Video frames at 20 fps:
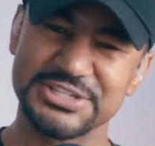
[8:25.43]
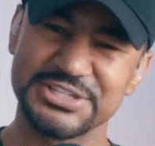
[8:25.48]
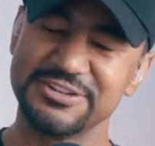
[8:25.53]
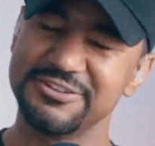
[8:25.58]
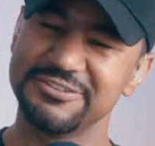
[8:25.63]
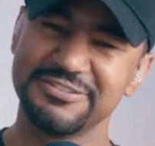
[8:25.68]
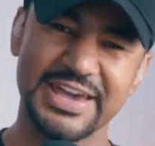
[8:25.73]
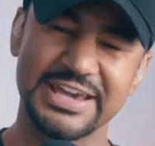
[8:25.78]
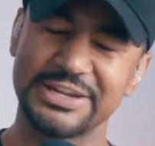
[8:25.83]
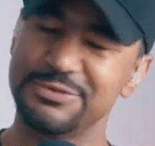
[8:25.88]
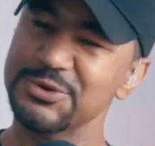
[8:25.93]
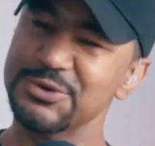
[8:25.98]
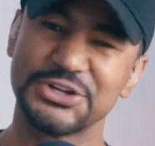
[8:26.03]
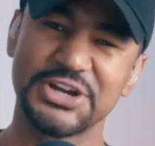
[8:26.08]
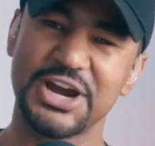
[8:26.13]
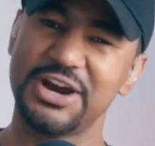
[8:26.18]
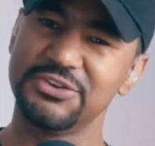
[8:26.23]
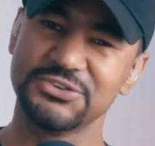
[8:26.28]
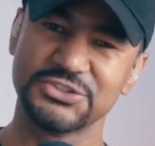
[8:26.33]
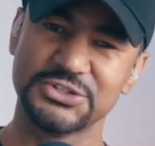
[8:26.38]
In fact, we're
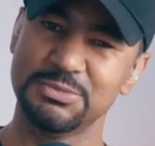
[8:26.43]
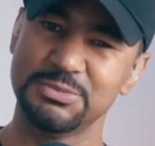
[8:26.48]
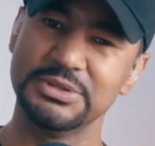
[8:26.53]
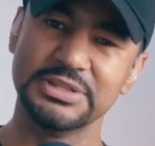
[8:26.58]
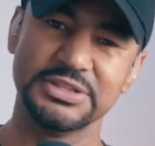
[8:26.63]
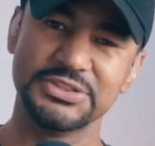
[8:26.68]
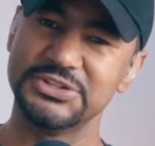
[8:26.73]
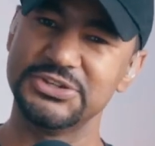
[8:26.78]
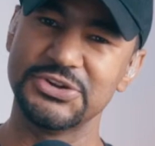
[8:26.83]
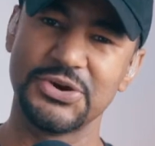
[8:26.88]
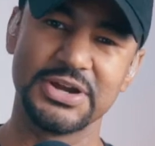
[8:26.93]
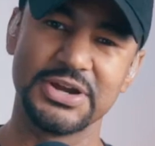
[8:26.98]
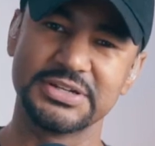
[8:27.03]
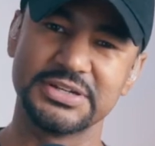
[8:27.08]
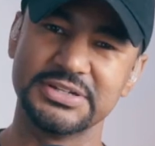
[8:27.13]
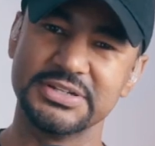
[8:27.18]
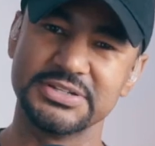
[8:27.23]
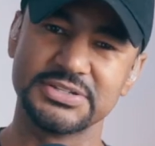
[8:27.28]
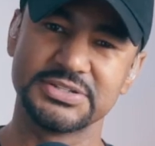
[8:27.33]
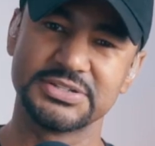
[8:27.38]
comfortable in the
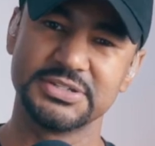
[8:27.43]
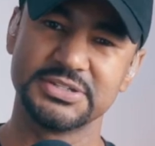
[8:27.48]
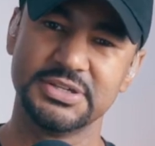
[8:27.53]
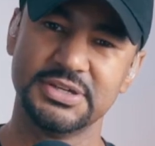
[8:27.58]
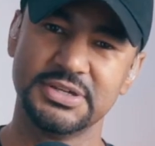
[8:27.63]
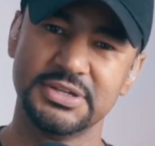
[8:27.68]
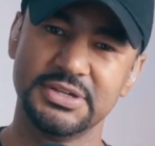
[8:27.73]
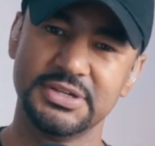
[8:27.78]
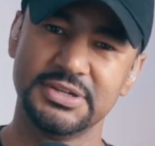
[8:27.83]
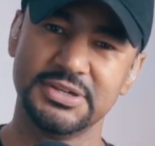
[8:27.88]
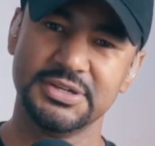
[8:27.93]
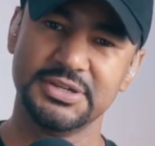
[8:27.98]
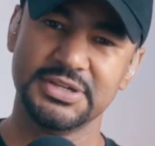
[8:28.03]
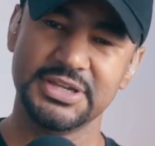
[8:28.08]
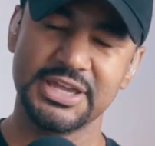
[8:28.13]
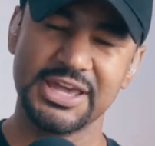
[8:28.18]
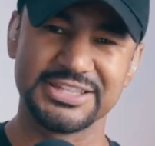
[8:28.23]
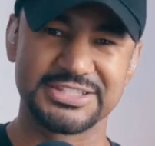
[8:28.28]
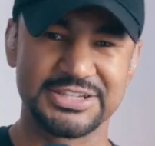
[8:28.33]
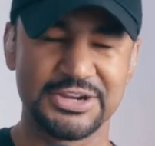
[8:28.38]
darkness.
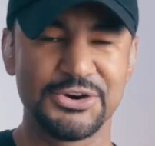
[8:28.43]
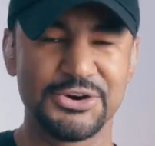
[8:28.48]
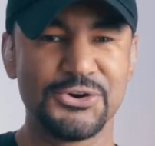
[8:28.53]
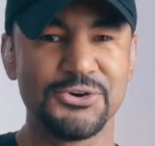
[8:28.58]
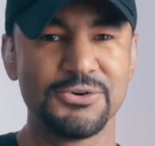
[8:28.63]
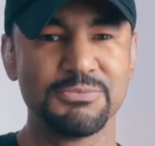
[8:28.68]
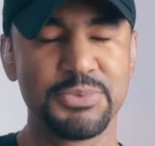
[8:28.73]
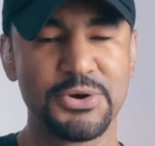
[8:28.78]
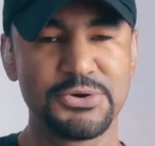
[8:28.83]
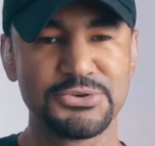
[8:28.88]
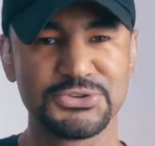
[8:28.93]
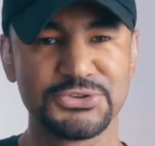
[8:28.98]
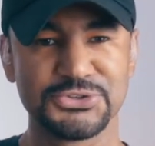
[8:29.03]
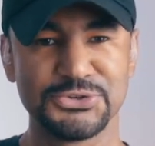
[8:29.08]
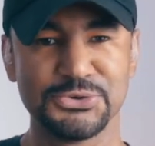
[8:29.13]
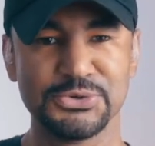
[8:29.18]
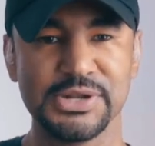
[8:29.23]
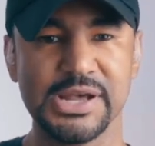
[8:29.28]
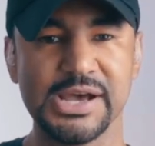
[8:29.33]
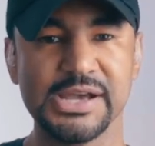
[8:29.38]
It's our own
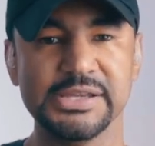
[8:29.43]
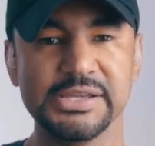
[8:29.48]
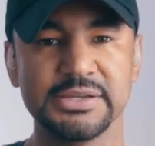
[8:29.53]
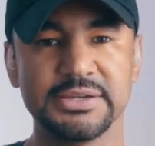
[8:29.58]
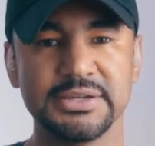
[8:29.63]
personal light.